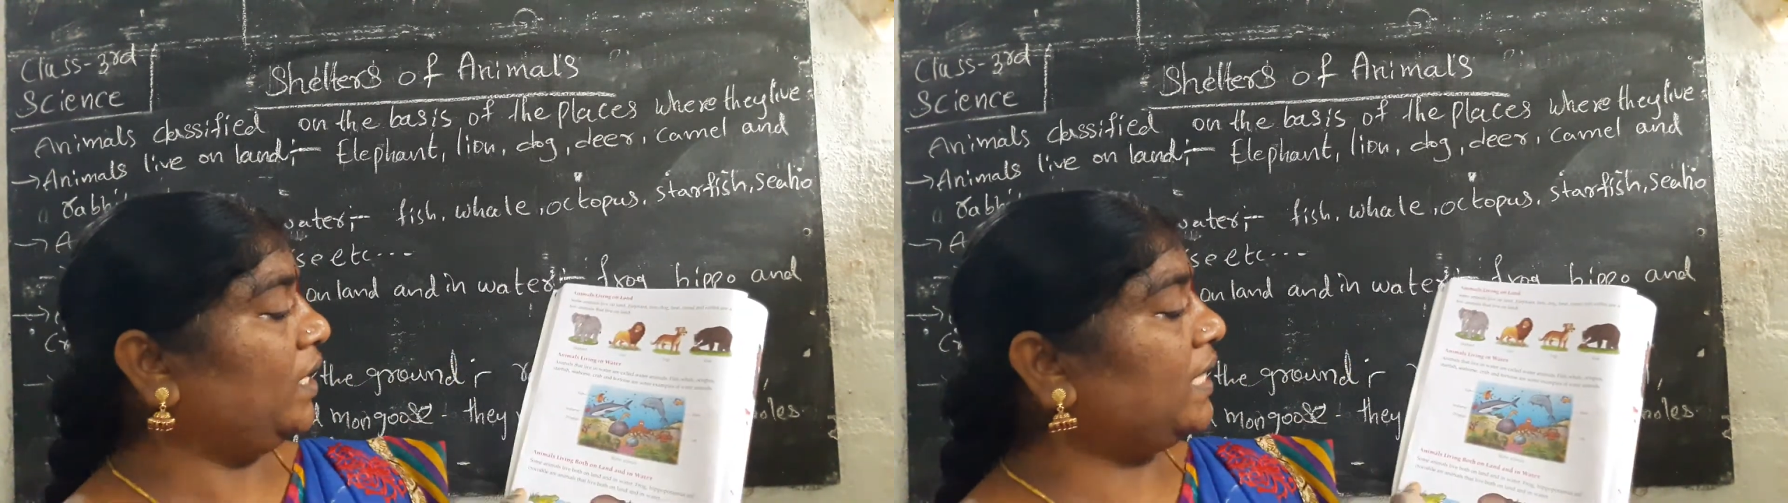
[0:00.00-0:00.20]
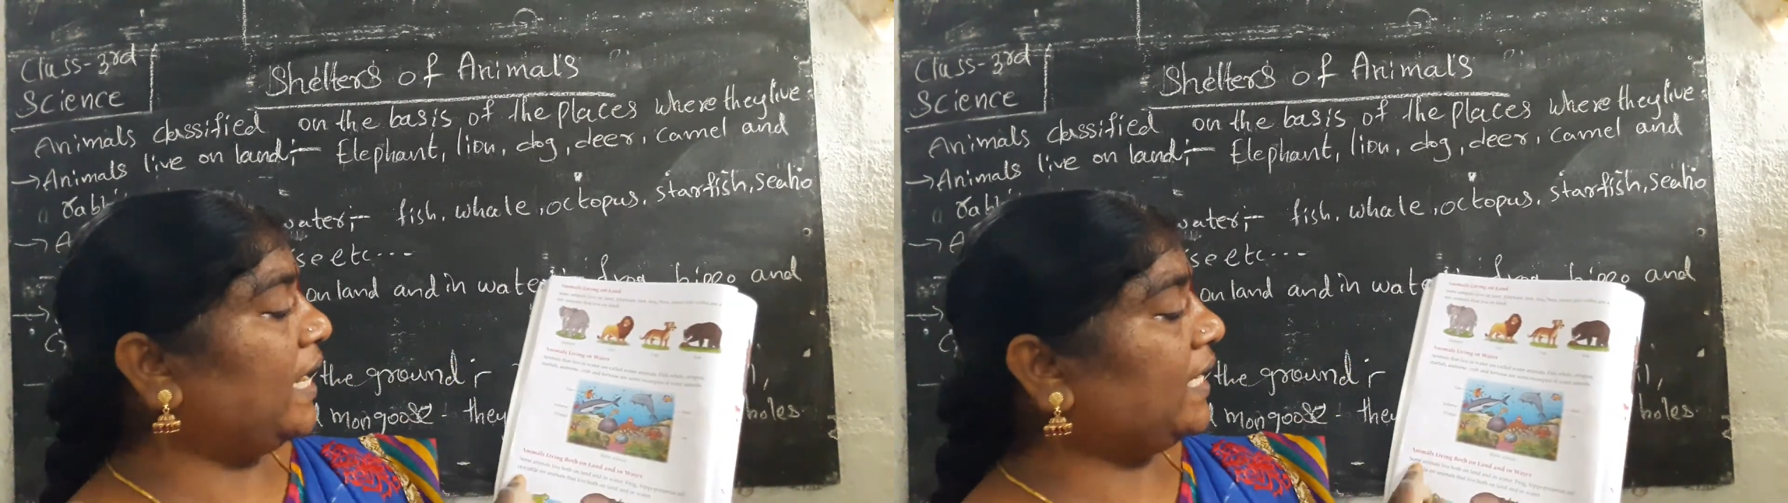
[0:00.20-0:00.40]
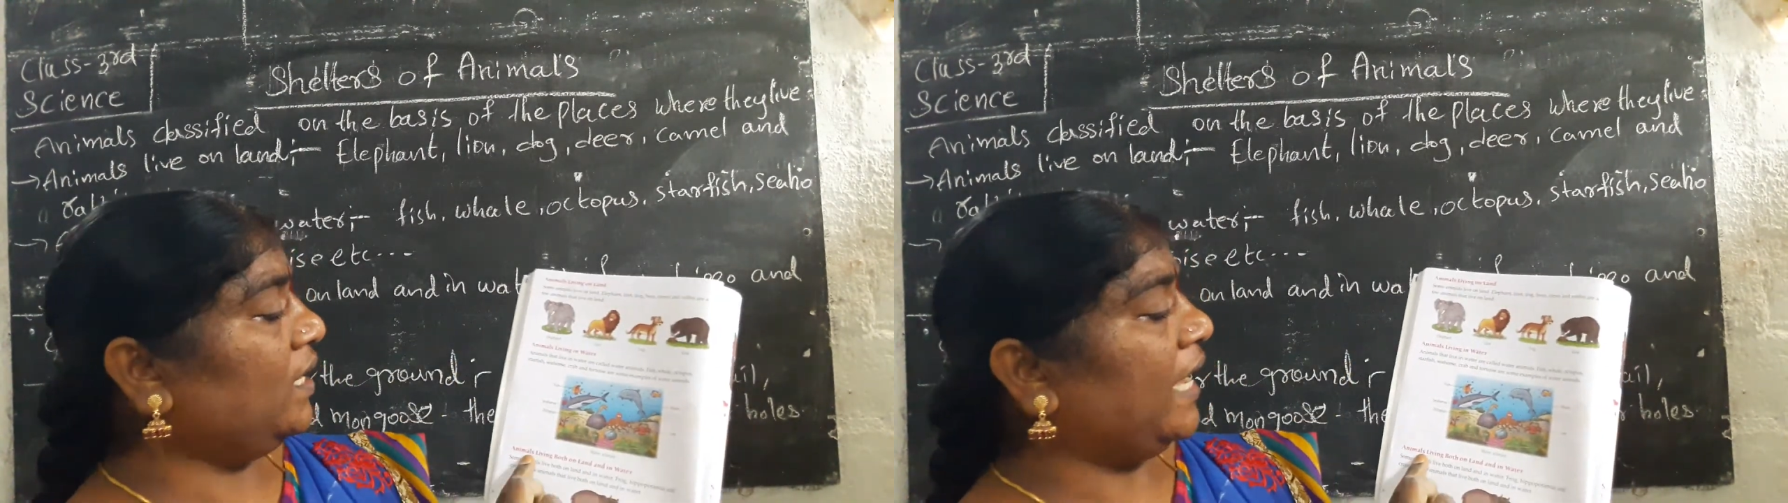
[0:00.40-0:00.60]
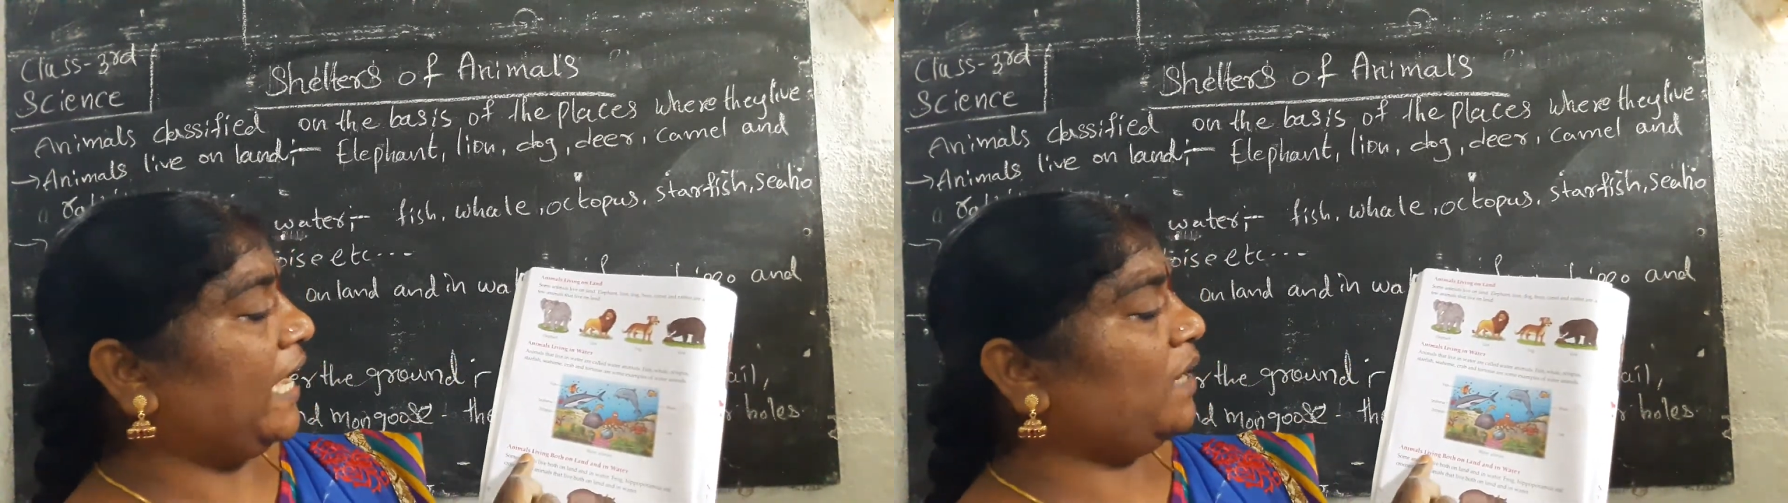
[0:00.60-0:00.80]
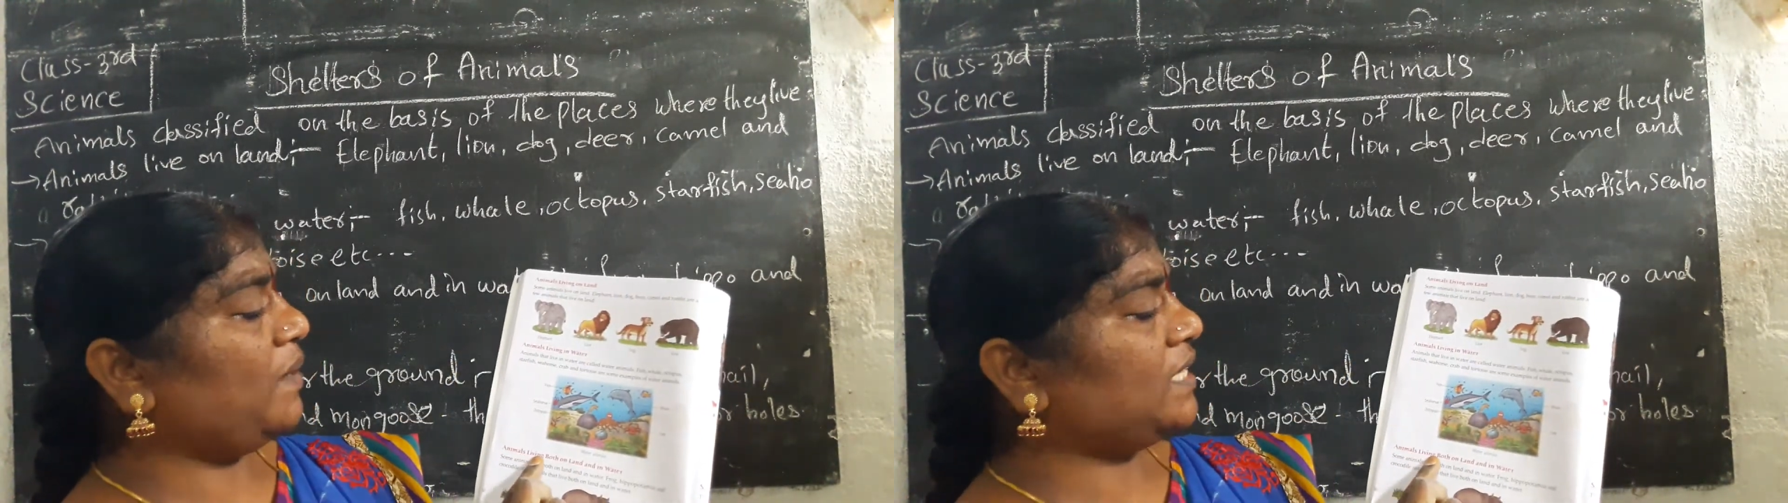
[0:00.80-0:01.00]
That
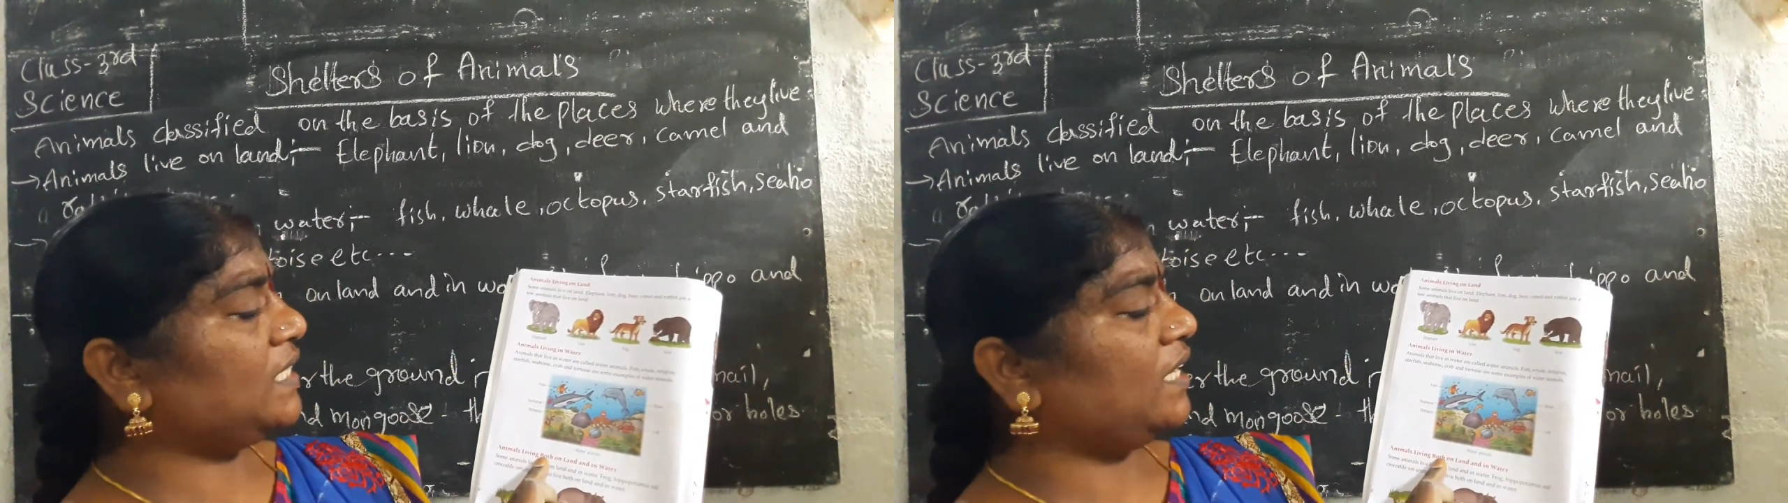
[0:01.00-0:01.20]
animals